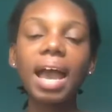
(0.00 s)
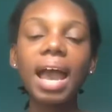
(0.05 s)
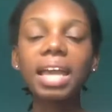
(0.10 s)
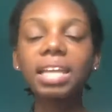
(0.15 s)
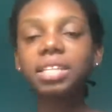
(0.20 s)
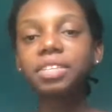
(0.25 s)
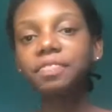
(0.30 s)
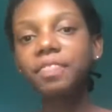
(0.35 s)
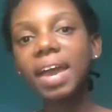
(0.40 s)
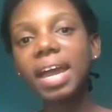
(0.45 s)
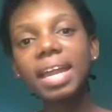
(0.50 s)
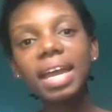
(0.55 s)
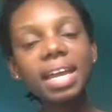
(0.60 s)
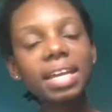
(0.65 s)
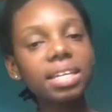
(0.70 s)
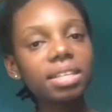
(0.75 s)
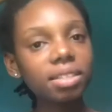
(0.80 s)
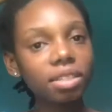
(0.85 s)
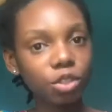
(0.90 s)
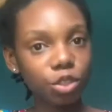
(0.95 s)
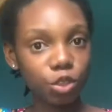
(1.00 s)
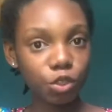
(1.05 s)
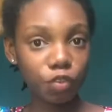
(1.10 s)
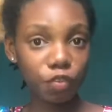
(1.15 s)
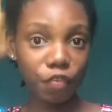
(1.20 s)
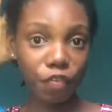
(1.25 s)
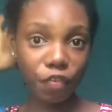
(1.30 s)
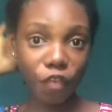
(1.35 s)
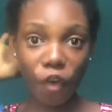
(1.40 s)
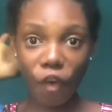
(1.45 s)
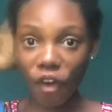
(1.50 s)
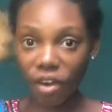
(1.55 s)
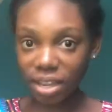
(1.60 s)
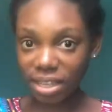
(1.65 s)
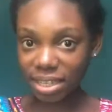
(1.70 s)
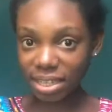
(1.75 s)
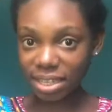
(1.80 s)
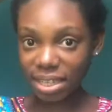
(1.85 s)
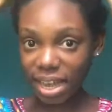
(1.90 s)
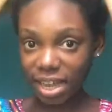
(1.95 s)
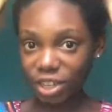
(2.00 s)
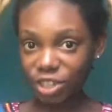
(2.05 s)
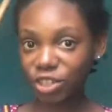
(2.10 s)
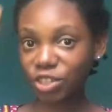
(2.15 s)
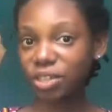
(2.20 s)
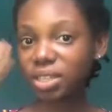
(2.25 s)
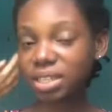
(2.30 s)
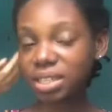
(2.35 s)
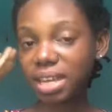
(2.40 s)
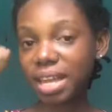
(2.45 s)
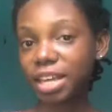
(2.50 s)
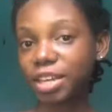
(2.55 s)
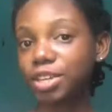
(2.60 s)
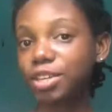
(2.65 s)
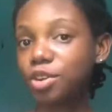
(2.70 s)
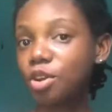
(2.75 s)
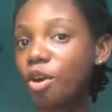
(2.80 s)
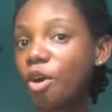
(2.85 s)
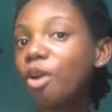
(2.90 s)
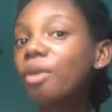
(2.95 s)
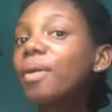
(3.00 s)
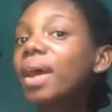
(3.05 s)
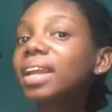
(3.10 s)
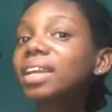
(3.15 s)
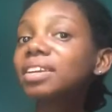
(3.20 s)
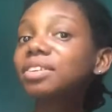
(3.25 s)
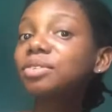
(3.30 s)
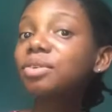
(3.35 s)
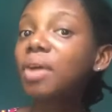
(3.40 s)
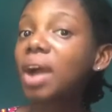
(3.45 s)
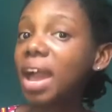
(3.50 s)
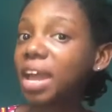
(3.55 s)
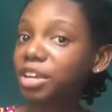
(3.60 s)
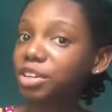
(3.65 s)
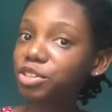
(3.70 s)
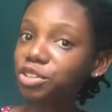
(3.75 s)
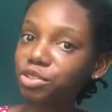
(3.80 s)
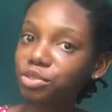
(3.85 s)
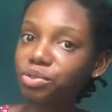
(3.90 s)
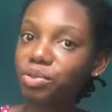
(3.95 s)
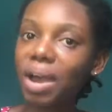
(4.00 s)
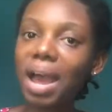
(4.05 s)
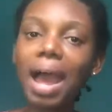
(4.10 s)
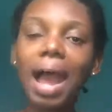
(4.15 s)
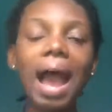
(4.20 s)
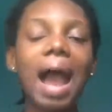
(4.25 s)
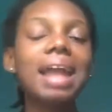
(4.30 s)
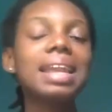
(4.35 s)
I divided it into 4 sections like you already know I do,